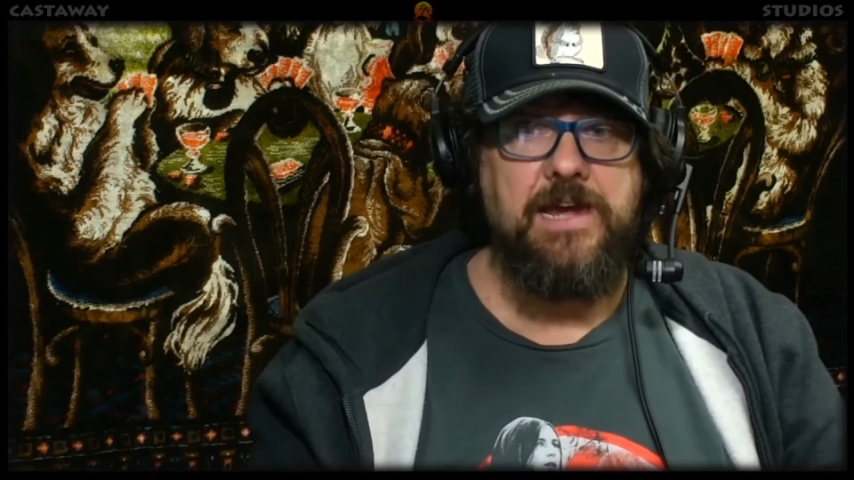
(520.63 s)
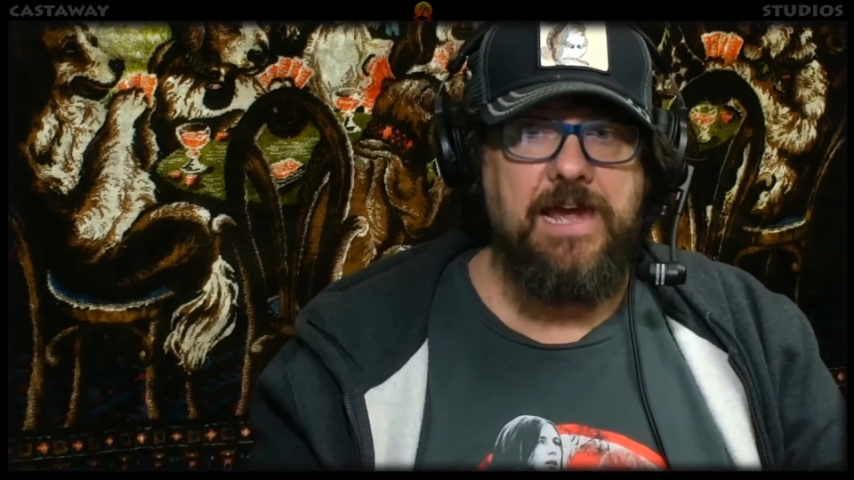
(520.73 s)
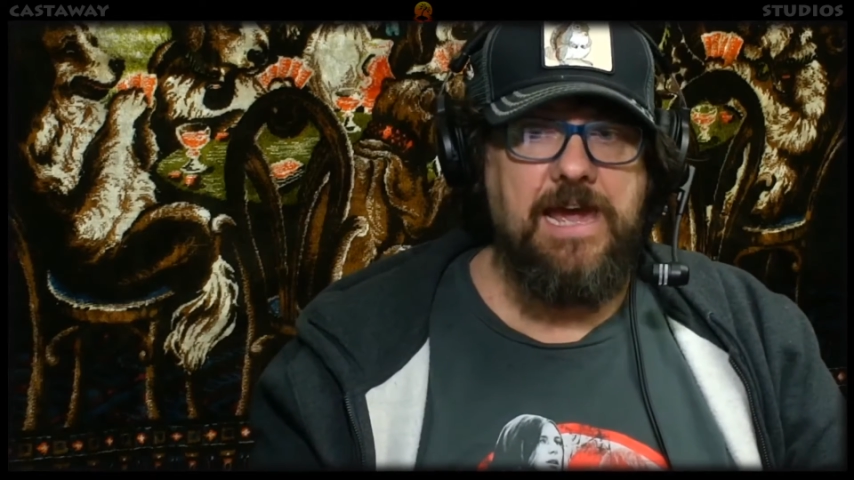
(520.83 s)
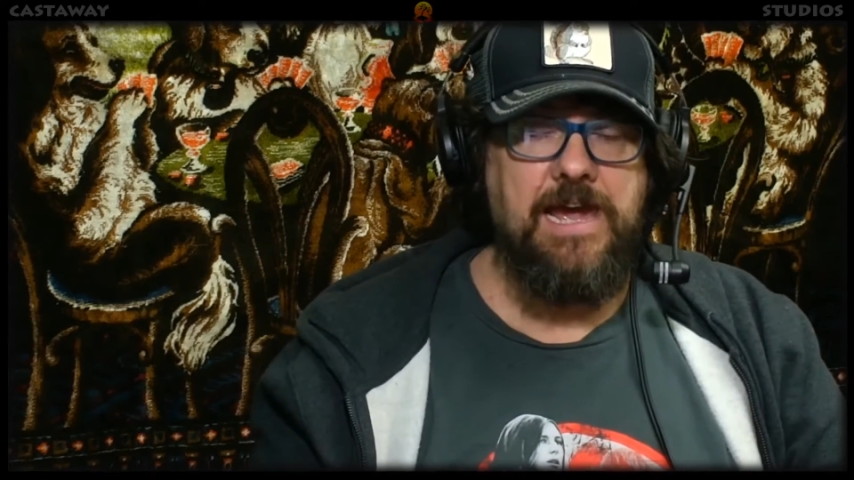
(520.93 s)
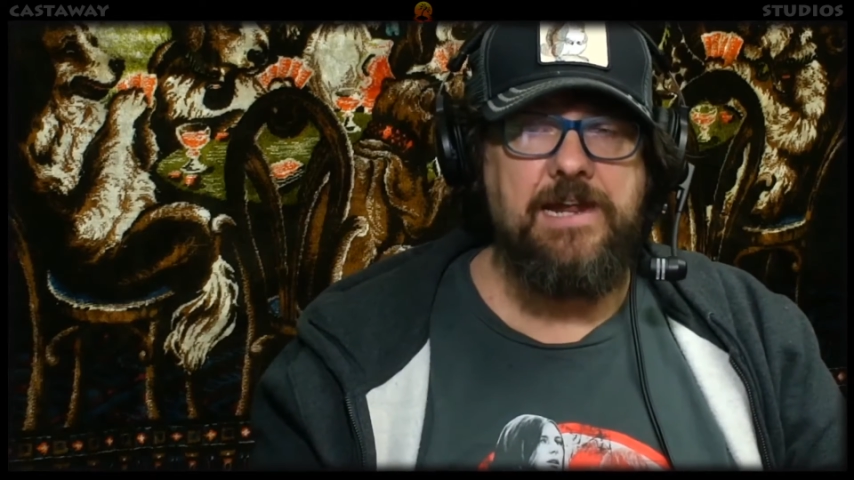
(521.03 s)

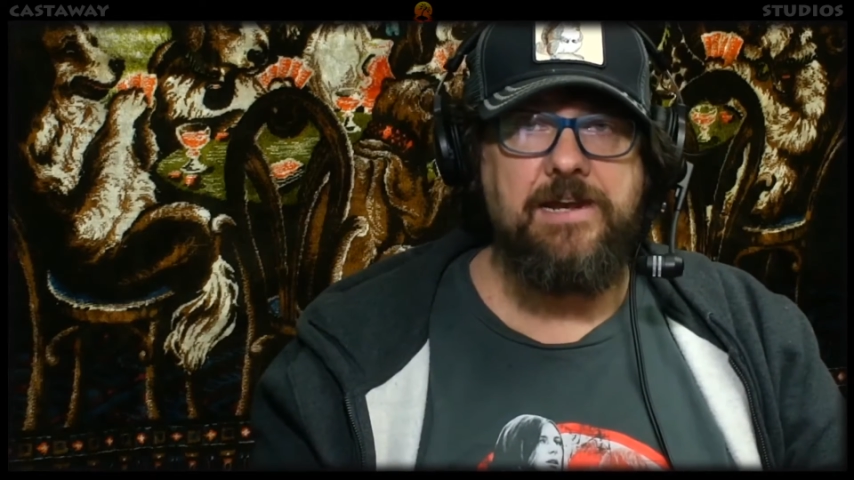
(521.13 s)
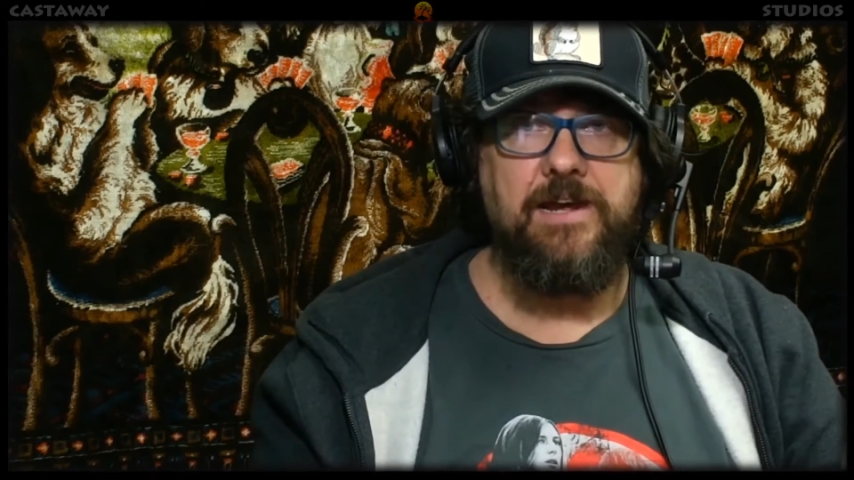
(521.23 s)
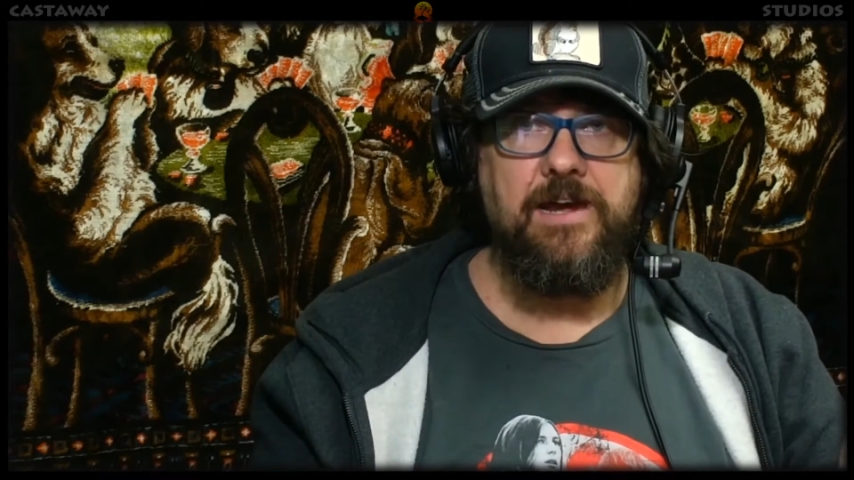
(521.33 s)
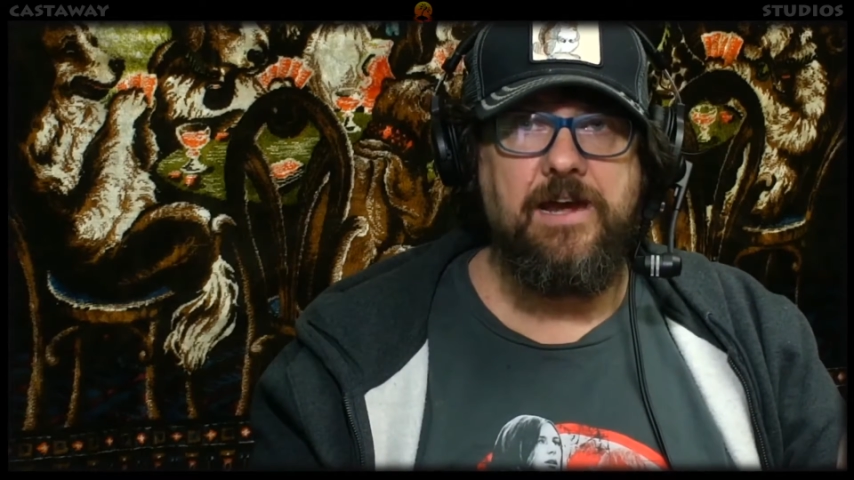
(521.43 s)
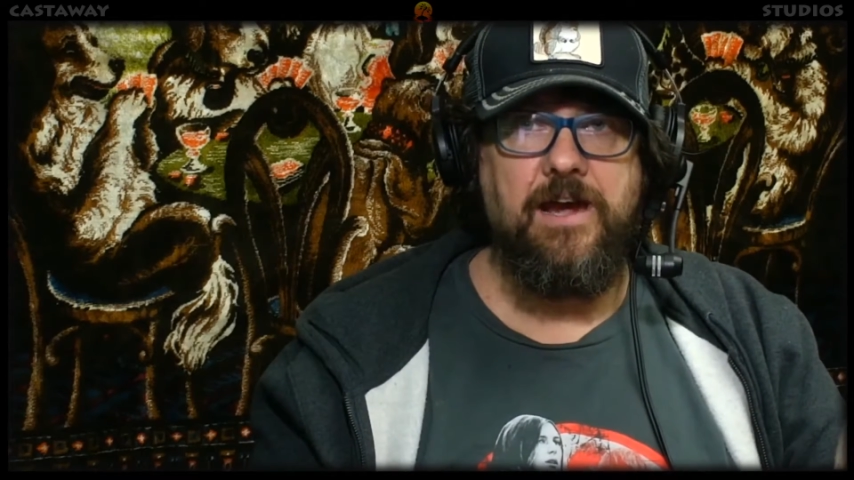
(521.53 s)
and
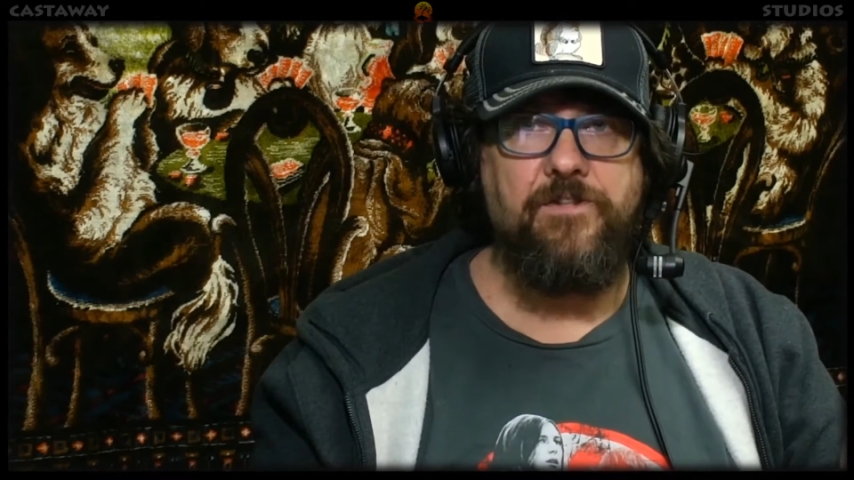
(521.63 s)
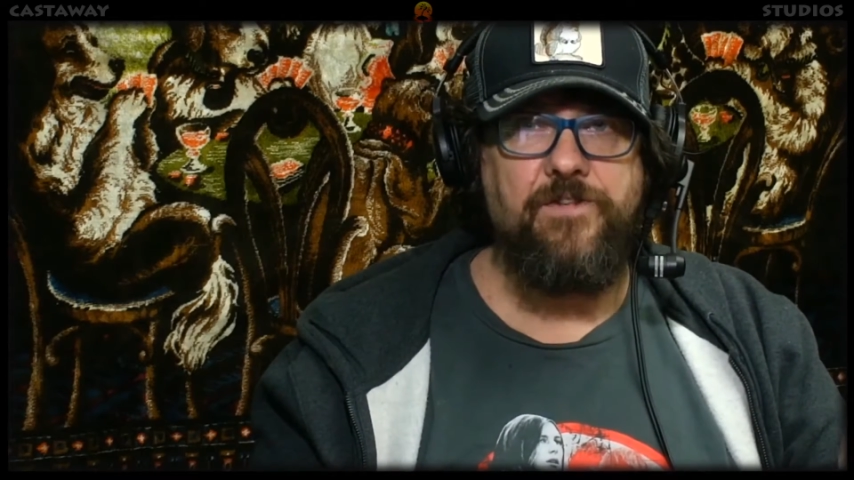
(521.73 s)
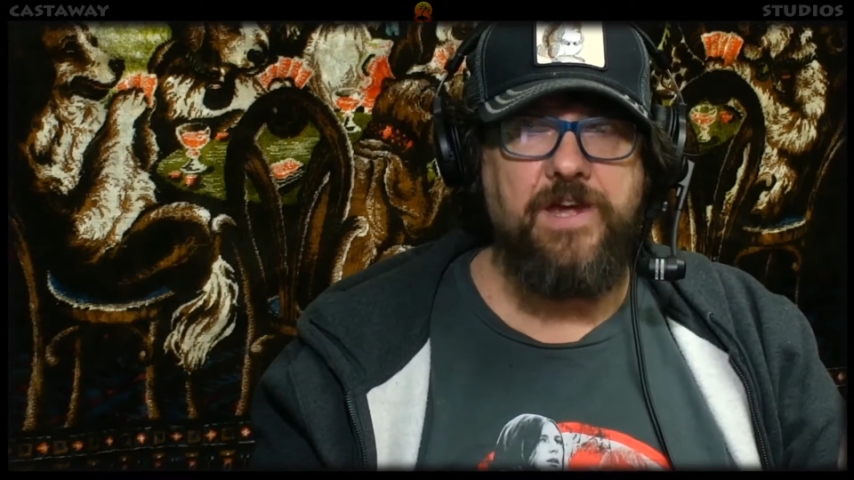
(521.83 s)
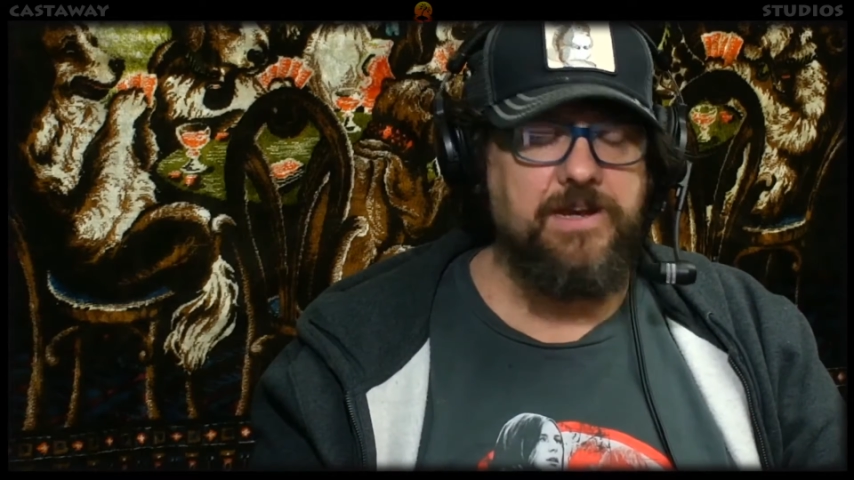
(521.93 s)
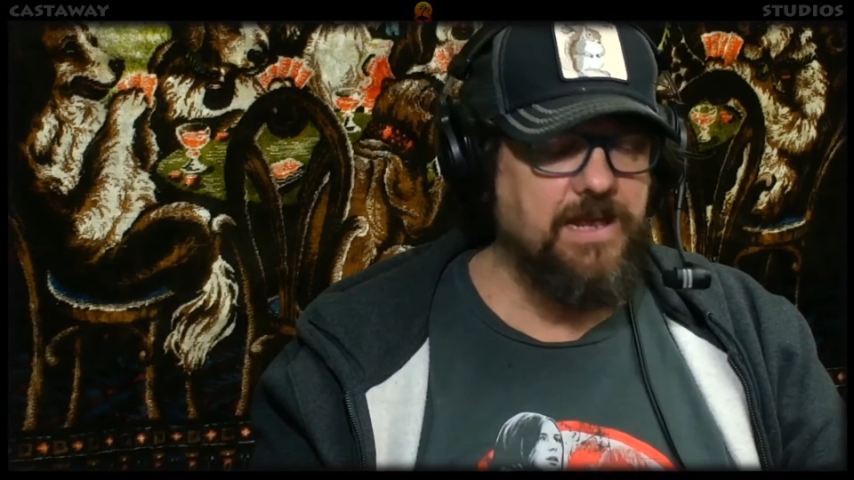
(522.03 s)
I
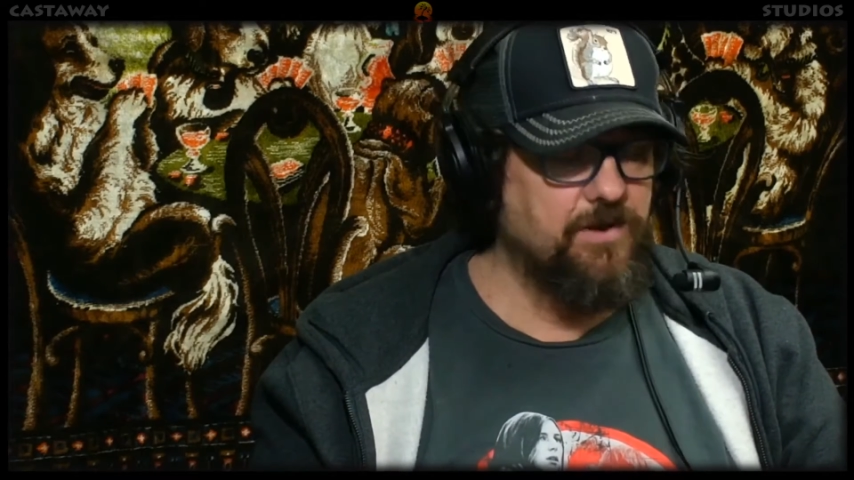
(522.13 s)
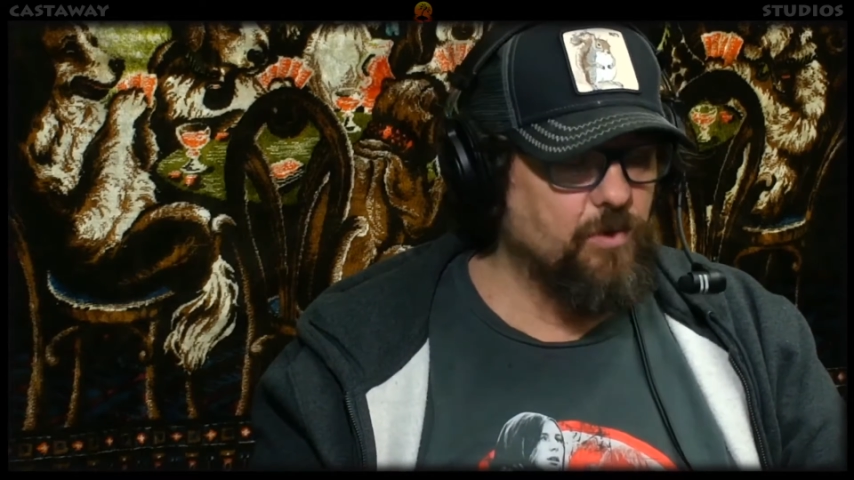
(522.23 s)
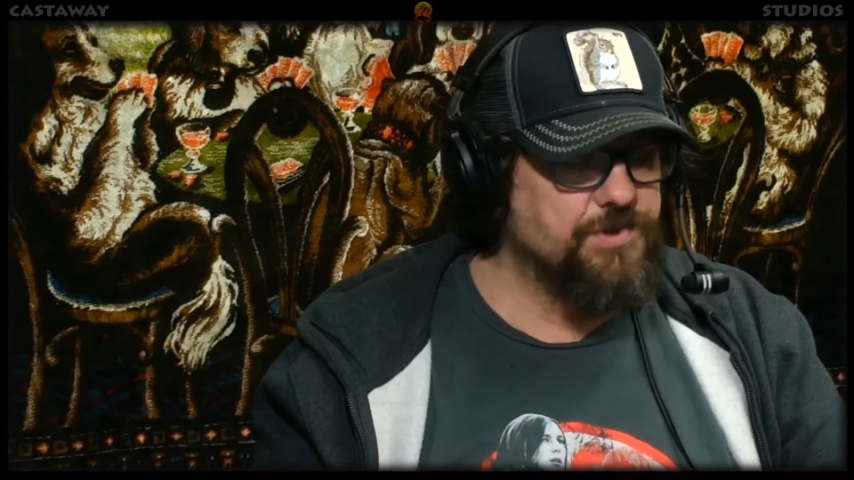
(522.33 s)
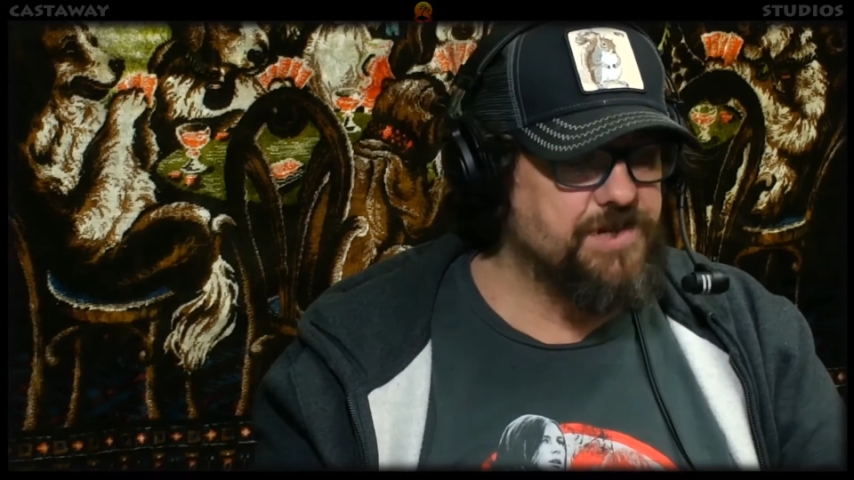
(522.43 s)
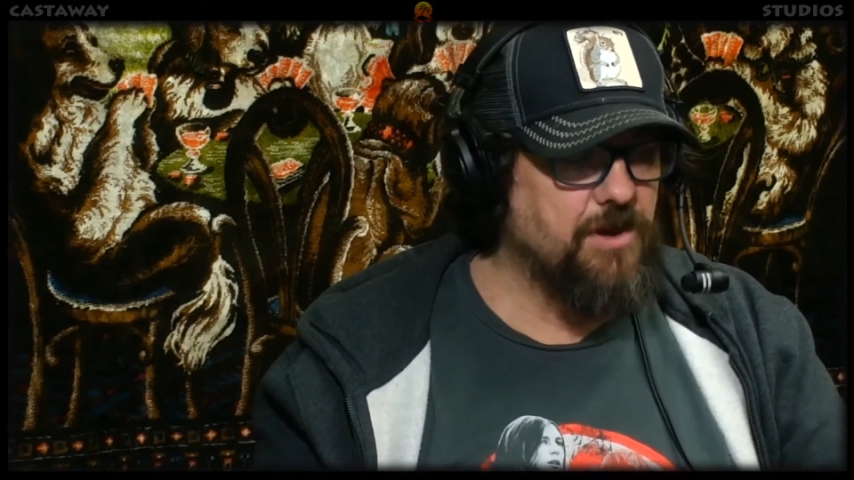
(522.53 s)
figured, and
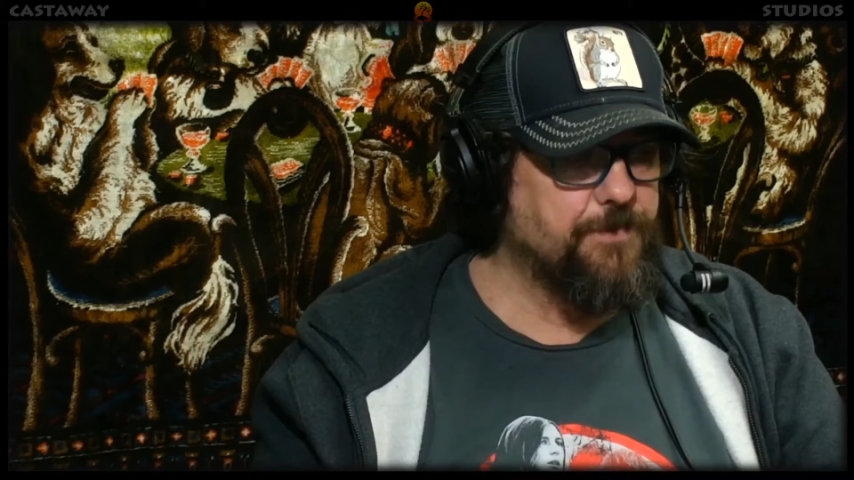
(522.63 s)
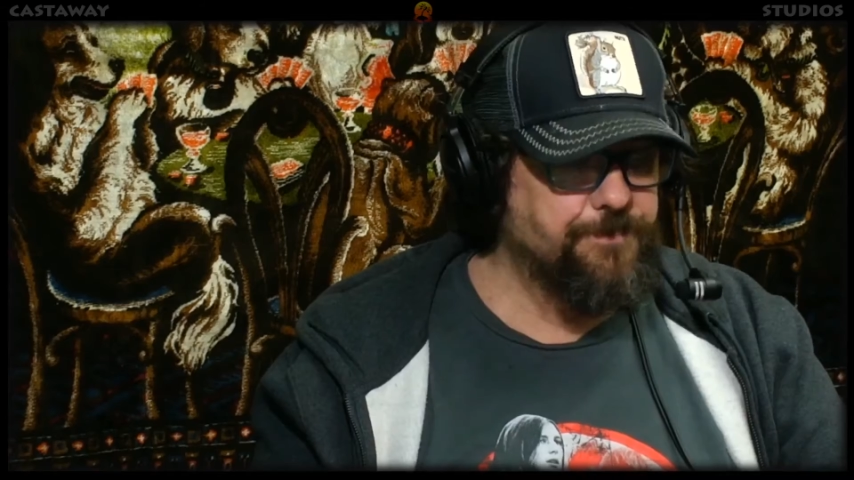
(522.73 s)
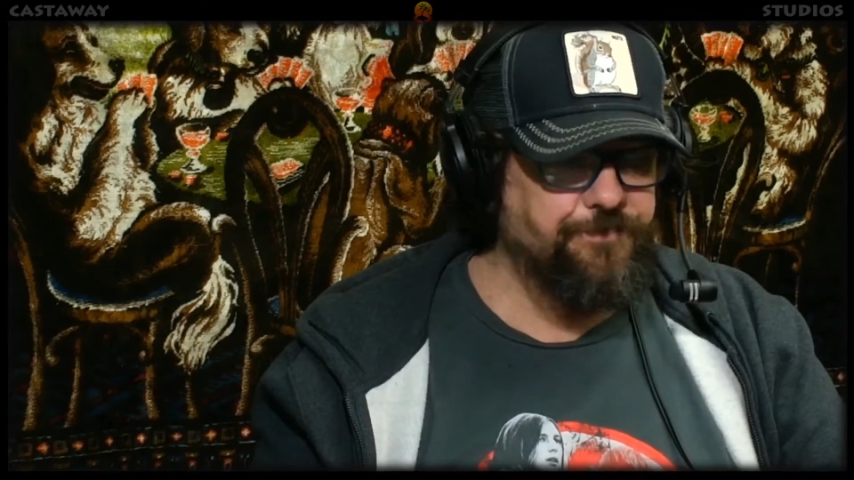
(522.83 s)
also